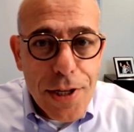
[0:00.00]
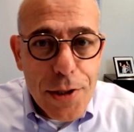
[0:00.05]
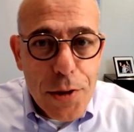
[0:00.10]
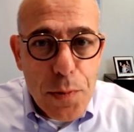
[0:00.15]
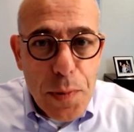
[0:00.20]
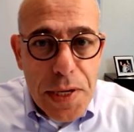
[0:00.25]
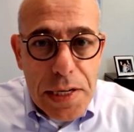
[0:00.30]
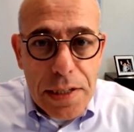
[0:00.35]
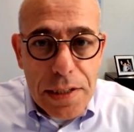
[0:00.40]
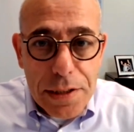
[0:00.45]
It's
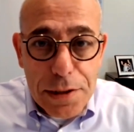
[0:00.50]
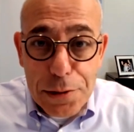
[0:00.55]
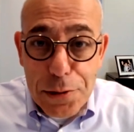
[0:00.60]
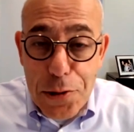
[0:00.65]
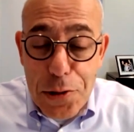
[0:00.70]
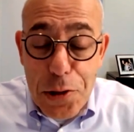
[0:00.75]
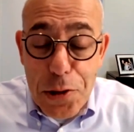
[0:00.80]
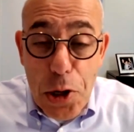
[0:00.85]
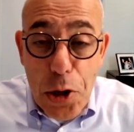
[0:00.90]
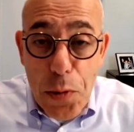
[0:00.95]
been a little
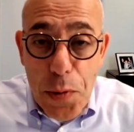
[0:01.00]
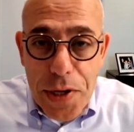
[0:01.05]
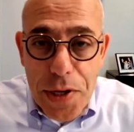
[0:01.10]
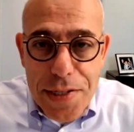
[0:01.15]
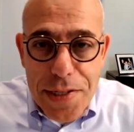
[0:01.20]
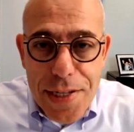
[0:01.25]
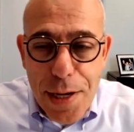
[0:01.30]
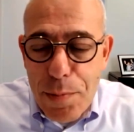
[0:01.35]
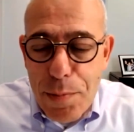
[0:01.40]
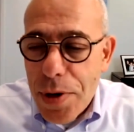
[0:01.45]
slow
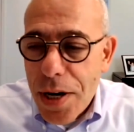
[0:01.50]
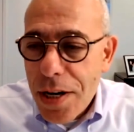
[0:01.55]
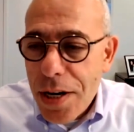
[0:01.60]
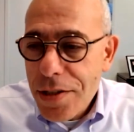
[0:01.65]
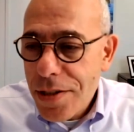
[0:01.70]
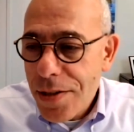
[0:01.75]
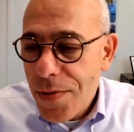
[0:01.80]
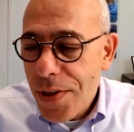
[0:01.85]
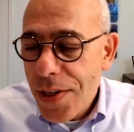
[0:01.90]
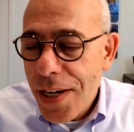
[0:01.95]
in some
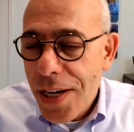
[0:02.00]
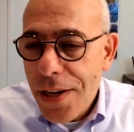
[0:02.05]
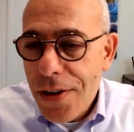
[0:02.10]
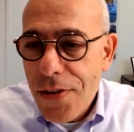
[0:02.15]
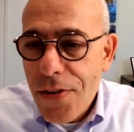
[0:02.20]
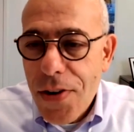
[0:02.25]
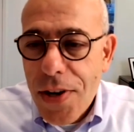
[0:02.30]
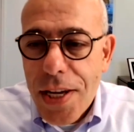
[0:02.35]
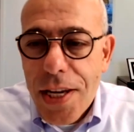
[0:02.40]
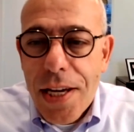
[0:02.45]
parts of the
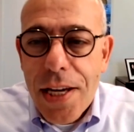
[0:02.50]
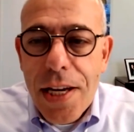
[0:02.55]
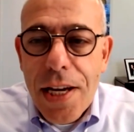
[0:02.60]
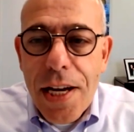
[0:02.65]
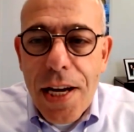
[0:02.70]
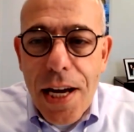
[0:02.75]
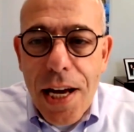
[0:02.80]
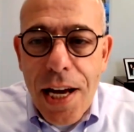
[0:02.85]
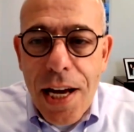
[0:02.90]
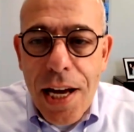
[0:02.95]
country.
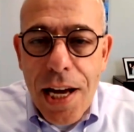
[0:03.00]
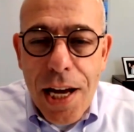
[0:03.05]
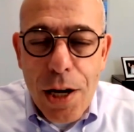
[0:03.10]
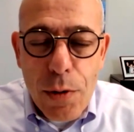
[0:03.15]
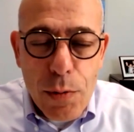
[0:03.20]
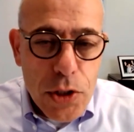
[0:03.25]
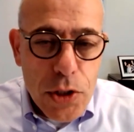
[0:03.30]
I